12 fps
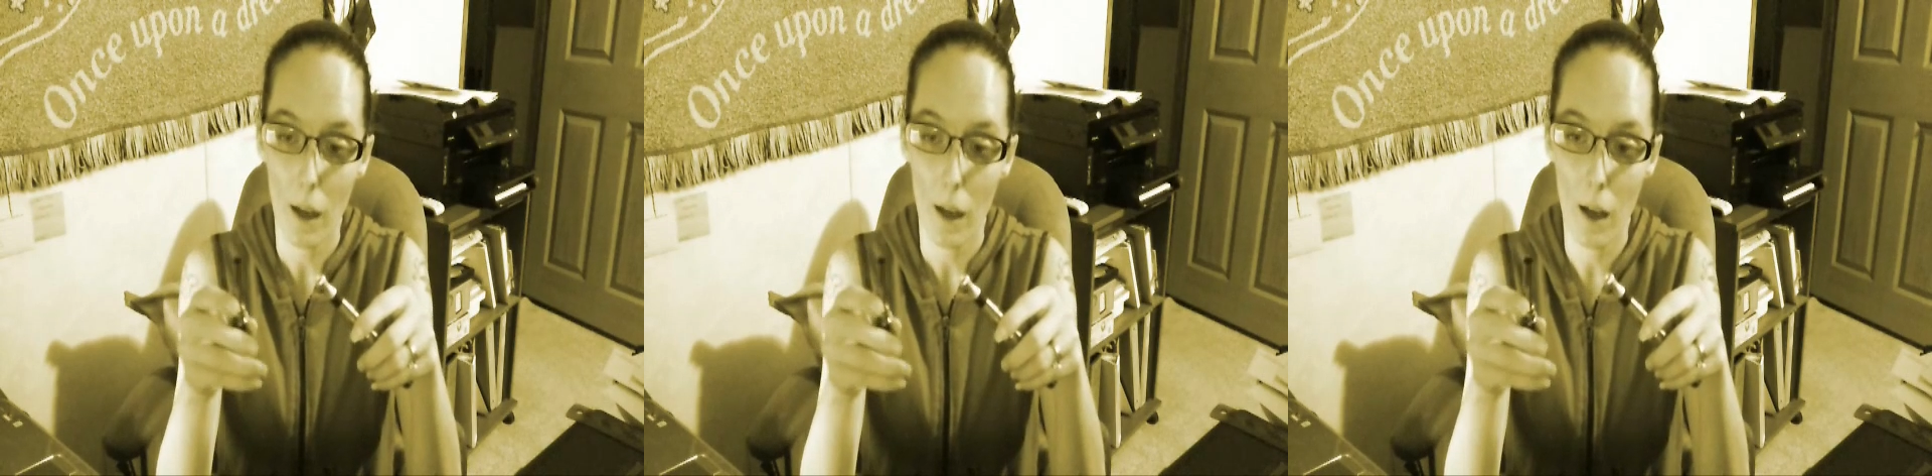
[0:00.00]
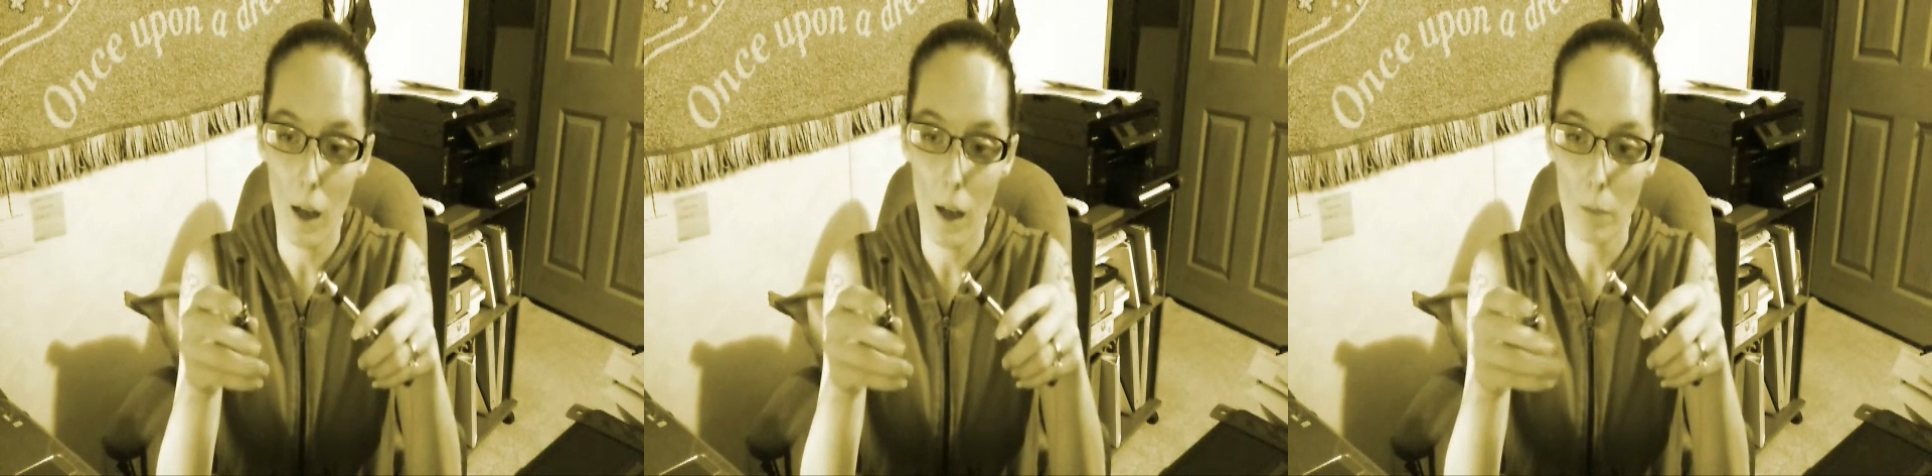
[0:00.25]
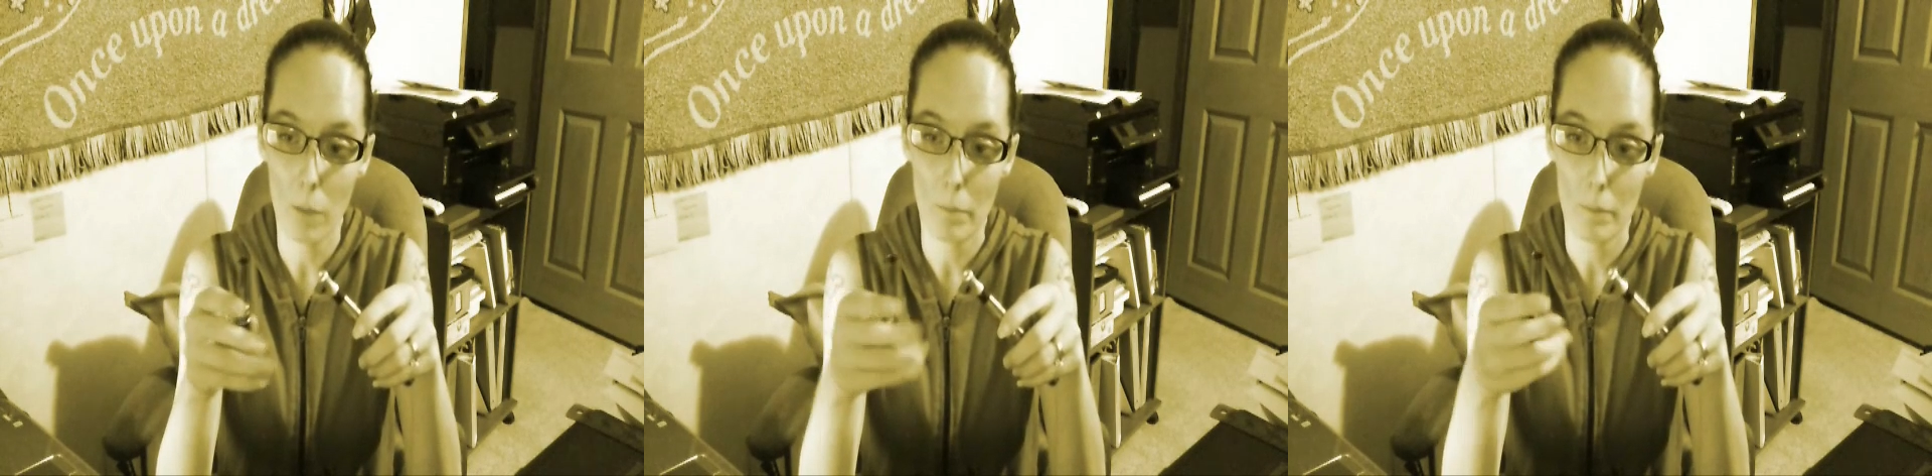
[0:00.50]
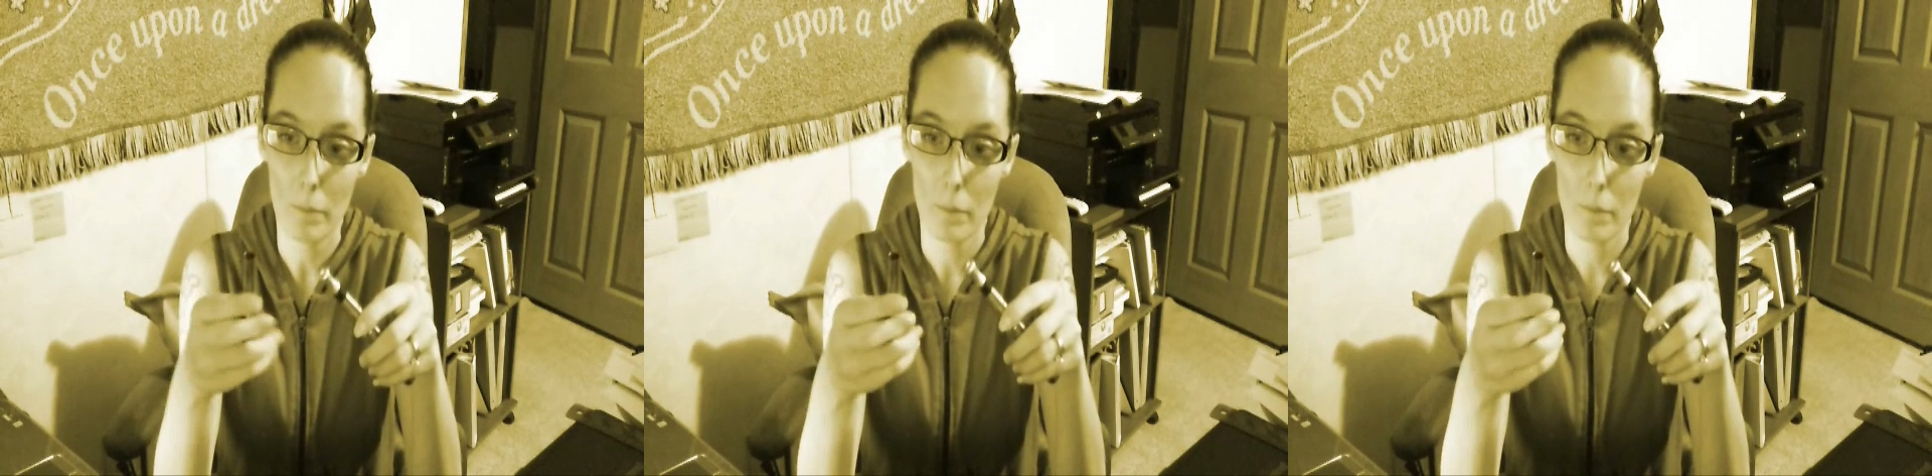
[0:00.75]

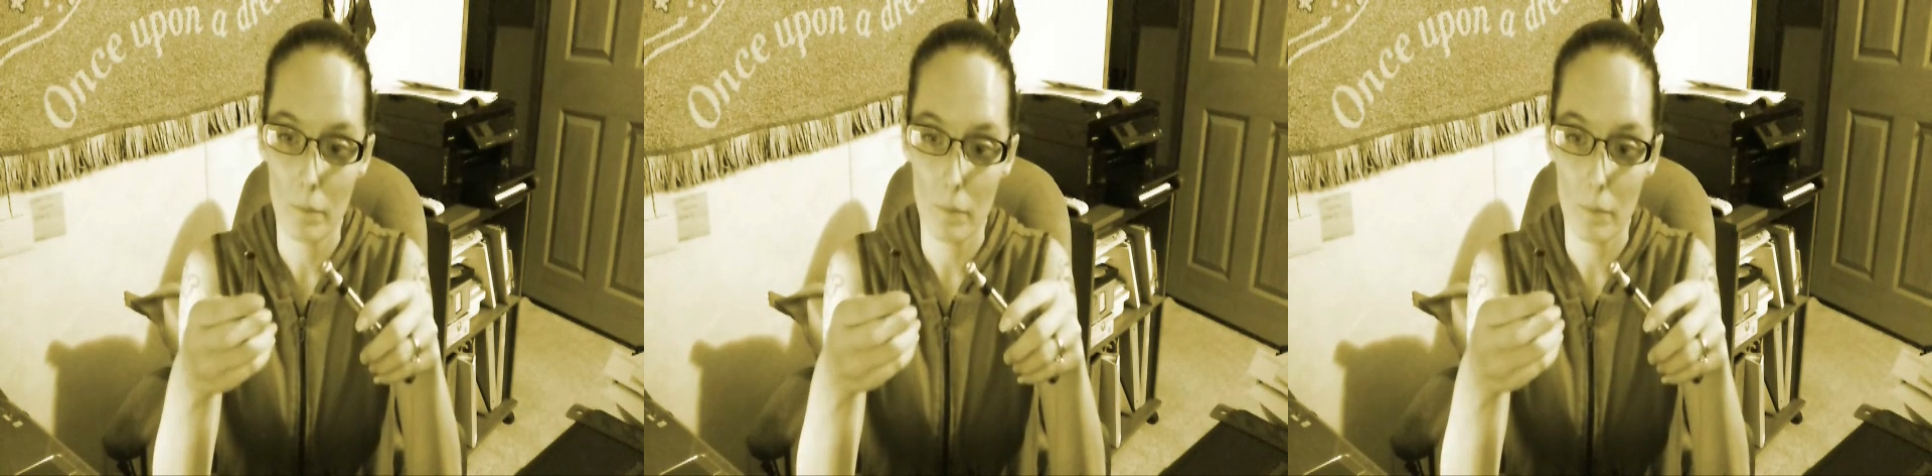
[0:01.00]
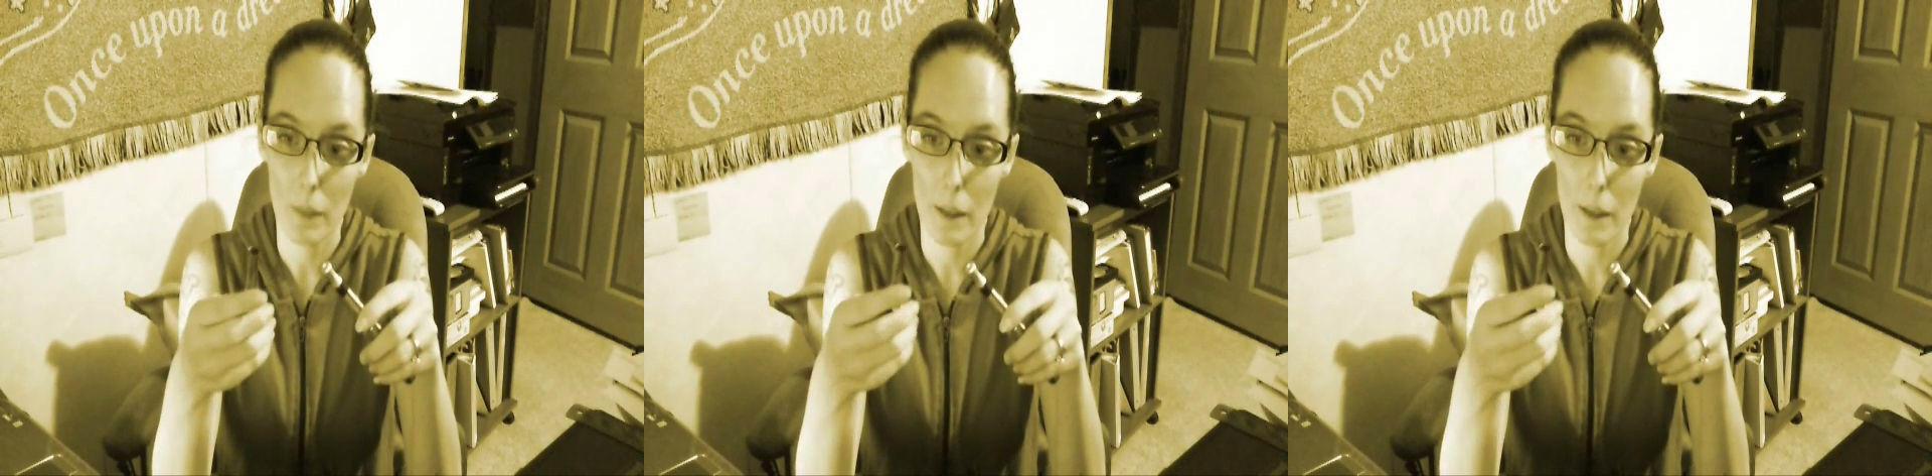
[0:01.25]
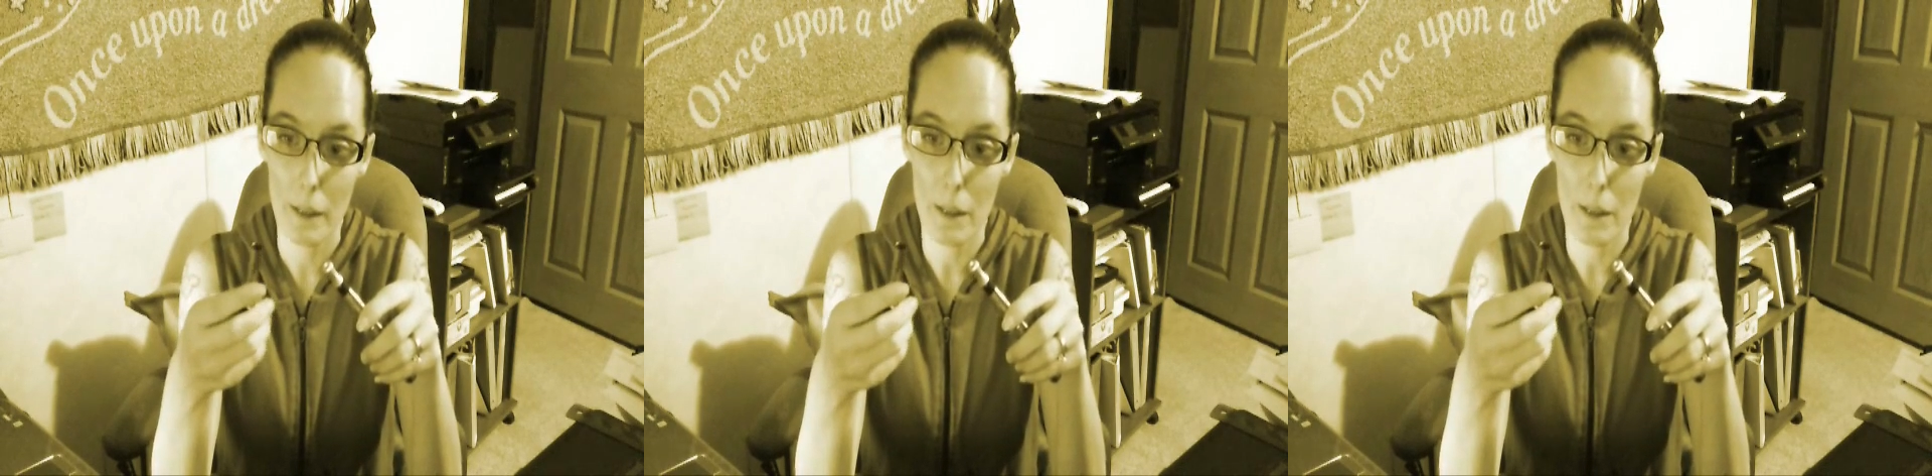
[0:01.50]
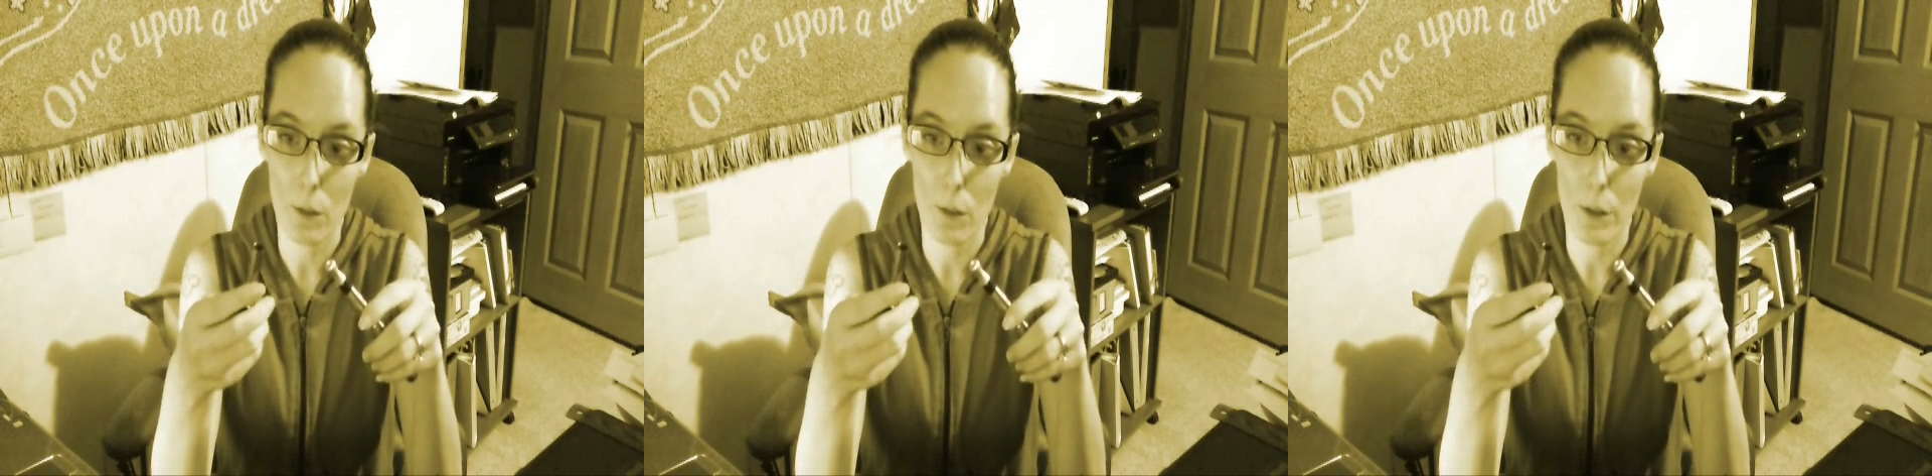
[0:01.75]
It's either,